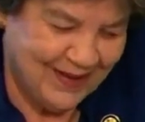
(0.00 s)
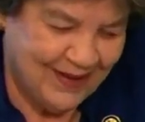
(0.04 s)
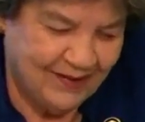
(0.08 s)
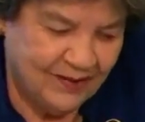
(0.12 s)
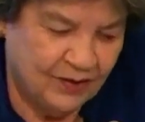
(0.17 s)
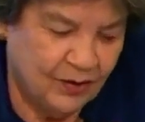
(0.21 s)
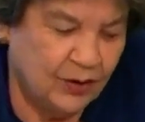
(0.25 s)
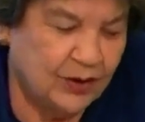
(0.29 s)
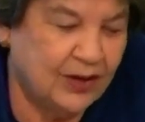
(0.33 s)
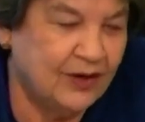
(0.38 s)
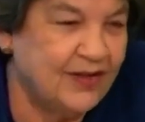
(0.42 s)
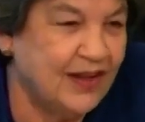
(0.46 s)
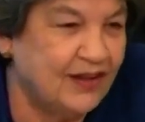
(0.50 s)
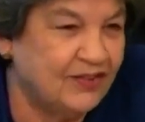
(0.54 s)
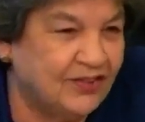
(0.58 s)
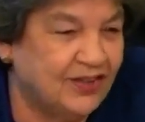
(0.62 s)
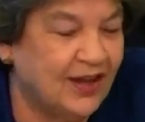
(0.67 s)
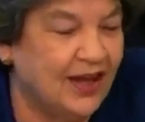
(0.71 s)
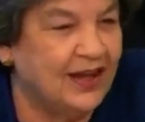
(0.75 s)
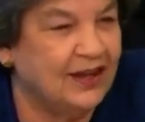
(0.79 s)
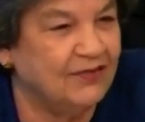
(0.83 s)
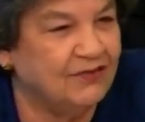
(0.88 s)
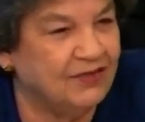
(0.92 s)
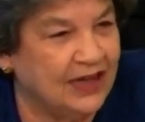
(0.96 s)
You know what they
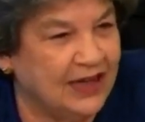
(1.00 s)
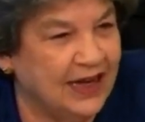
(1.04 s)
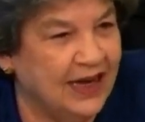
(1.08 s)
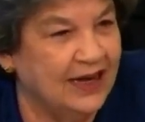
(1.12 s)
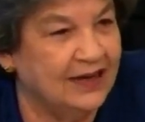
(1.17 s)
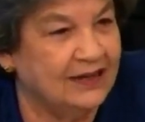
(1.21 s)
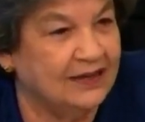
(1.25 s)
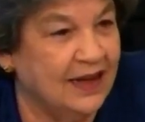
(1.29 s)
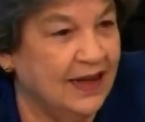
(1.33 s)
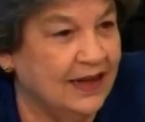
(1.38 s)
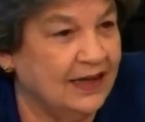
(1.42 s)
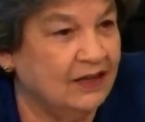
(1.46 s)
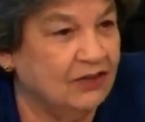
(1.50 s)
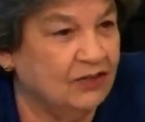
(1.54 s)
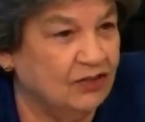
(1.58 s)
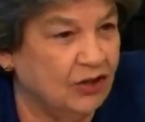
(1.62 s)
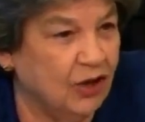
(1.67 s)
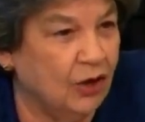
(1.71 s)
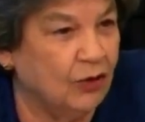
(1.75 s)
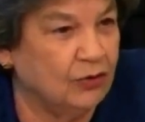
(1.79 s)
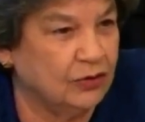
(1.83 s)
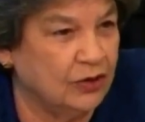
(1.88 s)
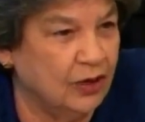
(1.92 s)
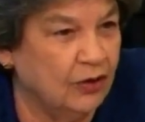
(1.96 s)
say, if you can't take a
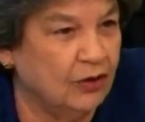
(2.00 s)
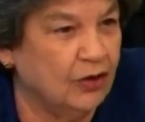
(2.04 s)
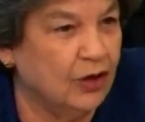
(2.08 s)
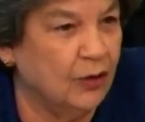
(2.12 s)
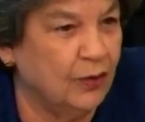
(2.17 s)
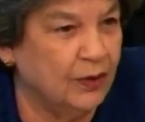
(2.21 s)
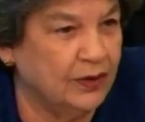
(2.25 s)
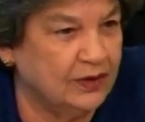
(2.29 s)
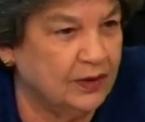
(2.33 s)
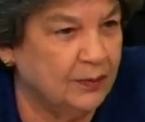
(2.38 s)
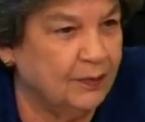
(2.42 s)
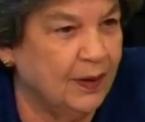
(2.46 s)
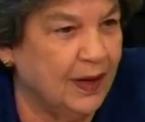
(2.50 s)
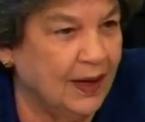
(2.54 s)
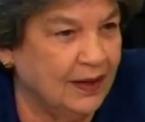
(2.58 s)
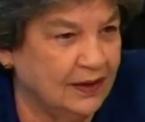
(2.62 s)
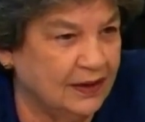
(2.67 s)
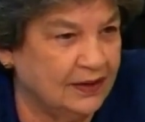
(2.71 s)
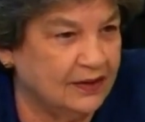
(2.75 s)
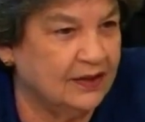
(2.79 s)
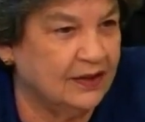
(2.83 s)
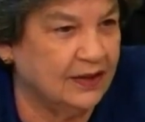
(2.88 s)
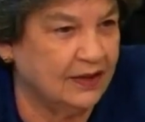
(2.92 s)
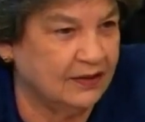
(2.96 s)
joke, don't go into
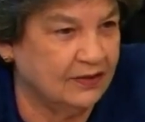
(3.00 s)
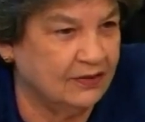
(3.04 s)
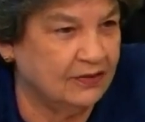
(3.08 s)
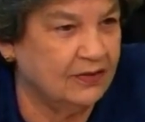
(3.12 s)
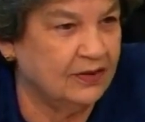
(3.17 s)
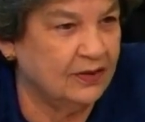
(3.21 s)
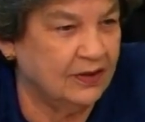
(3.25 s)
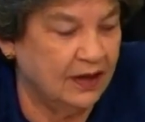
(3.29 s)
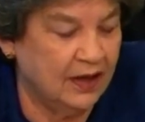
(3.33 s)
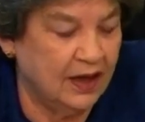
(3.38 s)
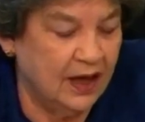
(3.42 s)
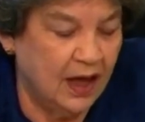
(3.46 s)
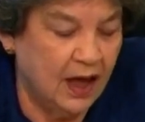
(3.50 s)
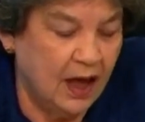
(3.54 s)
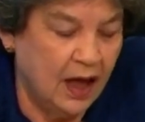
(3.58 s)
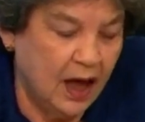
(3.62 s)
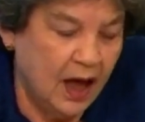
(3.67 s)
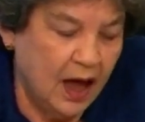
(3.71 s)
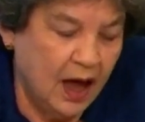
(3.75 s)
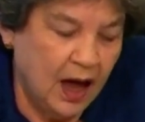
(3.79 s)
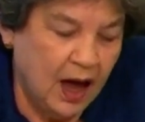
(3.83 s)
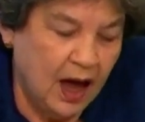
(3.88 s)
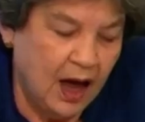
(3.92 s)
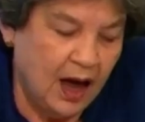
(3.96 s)
politics.
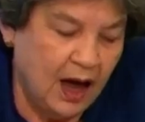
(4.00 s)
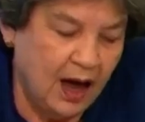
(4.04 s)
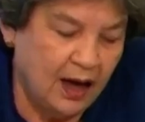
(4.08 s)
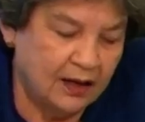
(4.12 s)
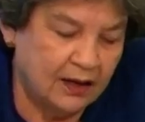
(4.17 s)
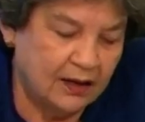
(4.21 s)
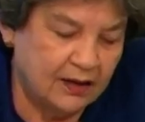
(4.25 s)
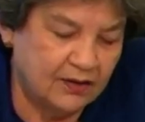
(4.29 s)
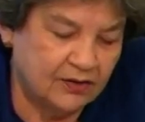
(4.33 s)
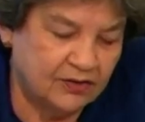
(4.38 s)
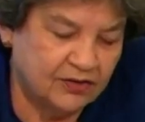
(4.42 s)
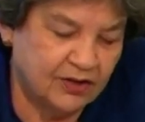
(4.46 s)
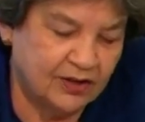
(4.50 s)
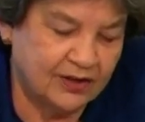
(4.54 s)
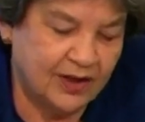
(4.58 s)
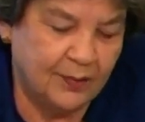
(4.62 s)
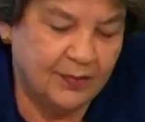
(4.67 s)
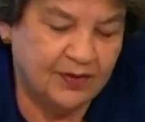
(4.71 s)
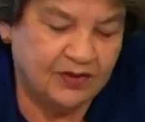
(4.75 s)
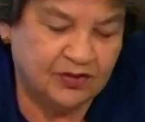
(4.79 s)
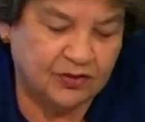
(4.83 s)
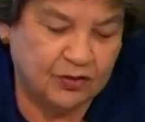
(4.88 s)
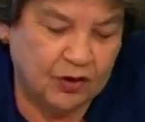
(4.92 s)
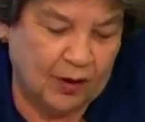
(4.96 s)
So let
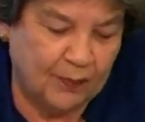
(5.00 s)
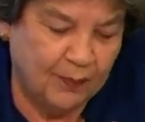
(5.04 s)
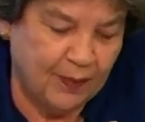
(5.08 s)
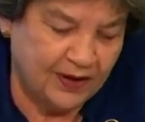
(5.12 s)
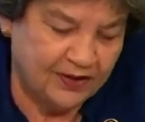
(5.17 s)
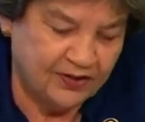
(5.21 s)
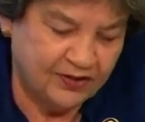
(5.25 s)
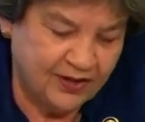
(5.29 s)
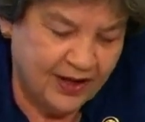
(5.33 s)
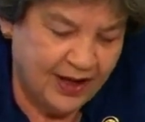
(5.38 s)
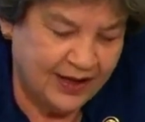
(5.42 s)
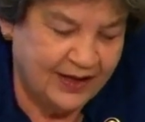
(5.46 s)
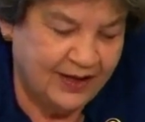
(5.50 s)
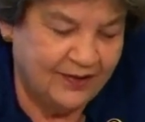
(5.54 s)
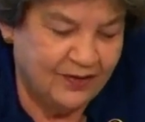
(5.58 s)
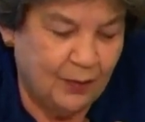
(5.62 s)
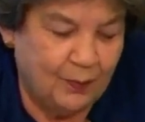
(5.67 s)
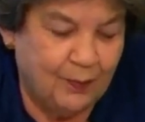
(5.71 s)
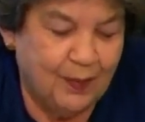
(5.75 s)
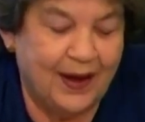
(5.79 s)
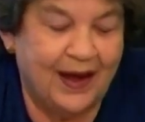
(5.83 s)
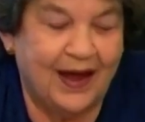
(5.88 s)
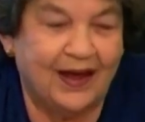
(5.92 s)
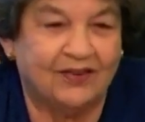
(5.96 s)
me start by saying in the
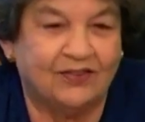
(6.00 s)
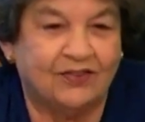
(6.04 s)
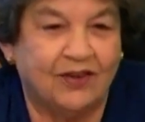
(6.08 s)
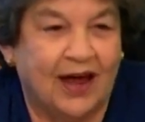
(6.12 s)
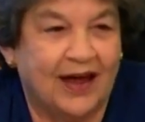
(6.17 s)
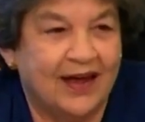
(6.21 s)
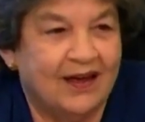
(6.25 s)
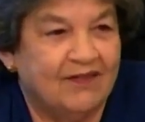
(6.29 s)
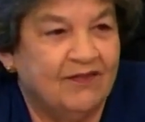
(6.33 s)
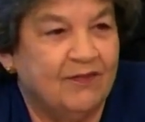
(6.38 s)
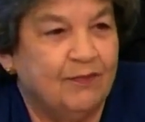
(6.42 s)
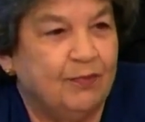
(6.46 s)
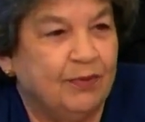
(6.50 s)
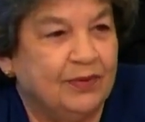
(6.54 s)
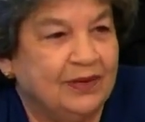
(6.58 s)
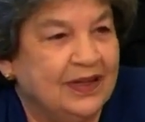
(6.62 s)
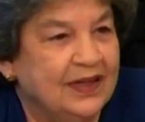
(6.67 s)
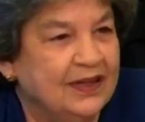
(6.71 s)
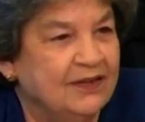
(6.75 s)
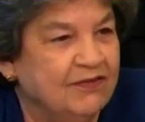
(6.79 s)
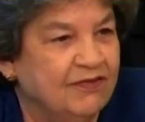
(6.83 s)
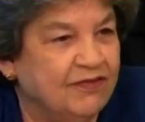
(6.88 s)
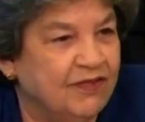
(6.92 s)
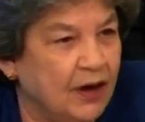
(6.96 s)
past, I have
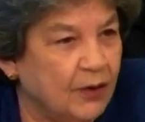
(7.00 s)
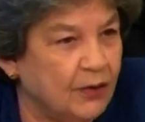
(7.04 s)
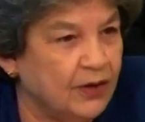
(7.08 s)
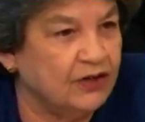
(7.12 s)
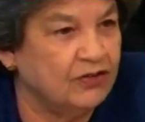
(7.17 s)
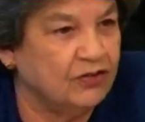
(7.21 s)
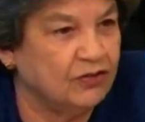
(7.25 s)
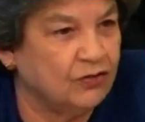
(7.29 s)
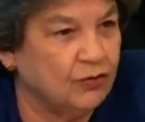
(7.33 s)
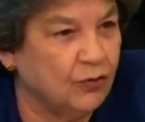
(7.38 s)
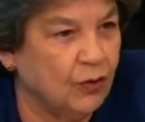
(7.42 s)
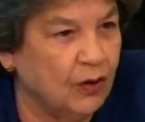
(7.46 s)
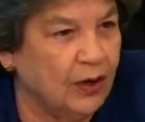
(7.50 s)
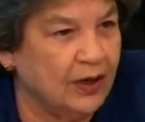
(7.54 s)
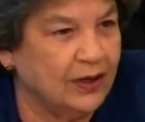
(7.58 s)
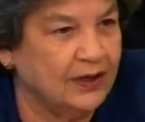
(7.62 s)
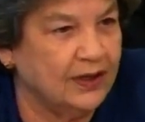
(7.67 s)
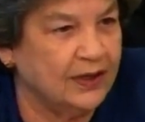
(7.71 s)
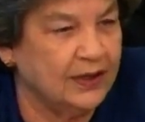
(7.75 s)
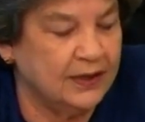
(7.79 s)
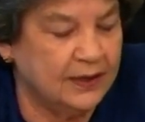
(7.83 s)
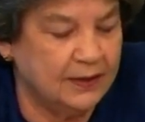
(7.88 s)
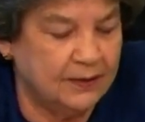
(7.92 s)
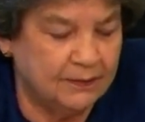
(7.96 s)
believed very
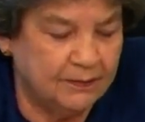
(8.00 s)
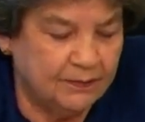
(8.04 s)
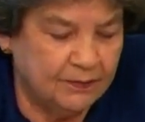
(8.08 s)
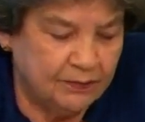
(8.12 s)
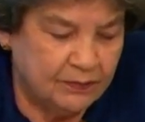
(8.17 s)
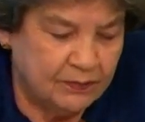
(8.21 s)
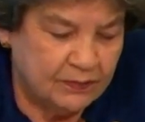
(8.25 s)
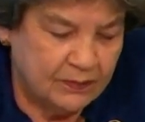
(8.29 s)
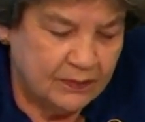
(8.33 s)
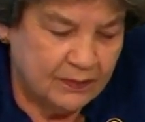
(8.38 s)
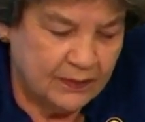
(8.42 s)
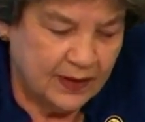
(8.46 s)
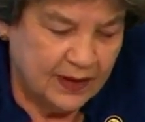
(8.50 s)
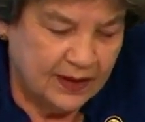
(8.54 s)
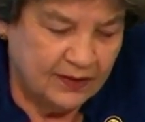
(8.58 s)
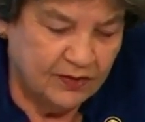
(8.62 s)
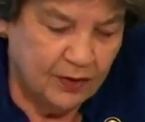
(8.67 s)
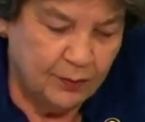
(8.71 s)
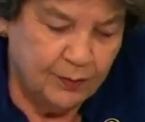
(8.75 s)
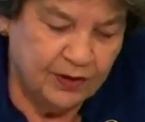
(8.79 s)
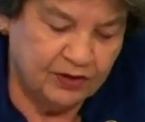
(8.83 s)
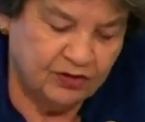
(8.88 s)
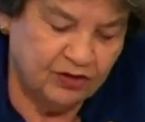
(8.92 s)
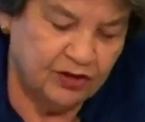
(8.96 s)
strongly in
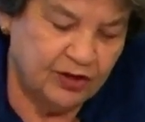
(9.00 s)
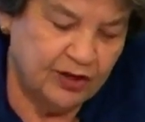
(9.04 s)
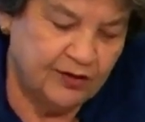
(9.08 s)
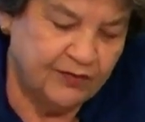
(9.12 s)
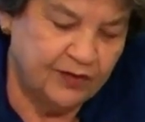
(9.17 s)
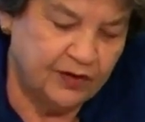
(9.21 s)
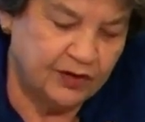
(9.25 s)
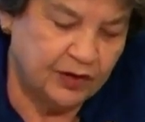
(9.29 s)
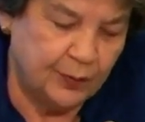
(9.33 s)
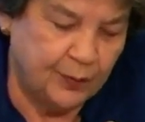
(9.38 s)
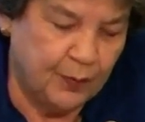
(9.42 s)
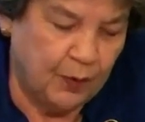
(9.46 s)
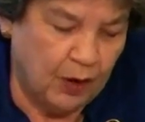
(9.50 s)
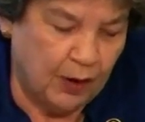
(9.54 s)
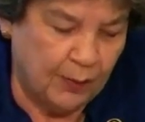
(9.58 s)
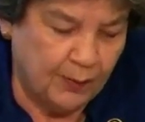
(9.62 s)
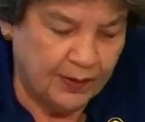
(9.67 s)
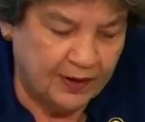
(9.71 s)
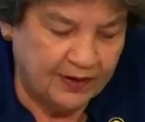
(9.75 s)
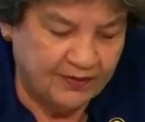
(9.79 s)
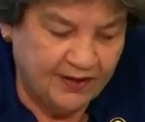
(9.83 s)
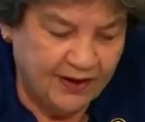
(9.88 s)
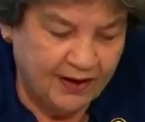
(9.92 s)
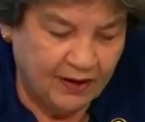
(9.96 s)
the mission of the
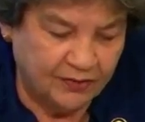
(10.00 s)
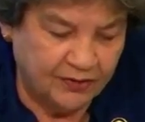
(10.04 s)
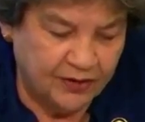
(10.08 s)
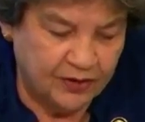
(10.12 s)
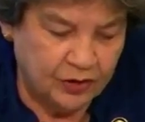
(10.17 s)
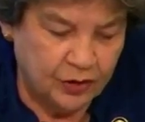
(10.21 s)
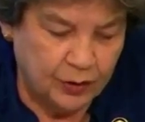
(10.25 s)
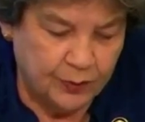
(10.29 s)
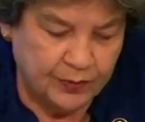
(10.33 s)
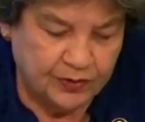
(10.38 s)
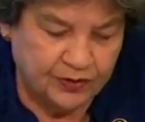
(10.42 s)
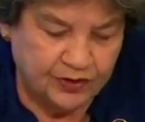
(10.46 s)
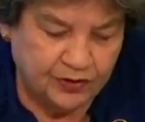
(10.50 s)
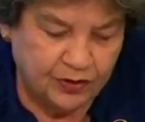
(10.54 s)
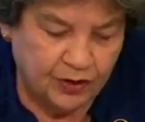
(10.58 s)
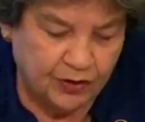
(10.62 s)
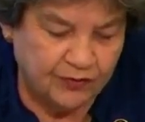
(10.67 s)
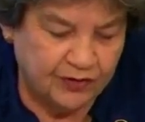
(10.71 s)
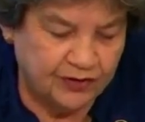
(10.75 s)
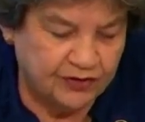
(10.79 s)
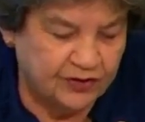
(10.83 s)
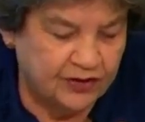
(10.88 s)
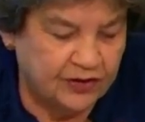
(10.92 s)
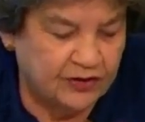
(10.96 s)
Department of Health and Human
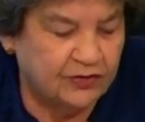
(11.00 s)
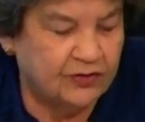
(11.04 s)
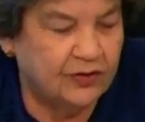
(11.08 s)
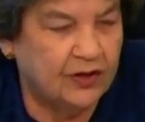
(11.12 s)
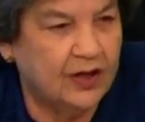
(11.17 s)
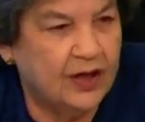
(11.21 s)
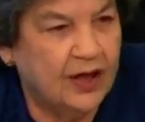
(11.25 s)
Services.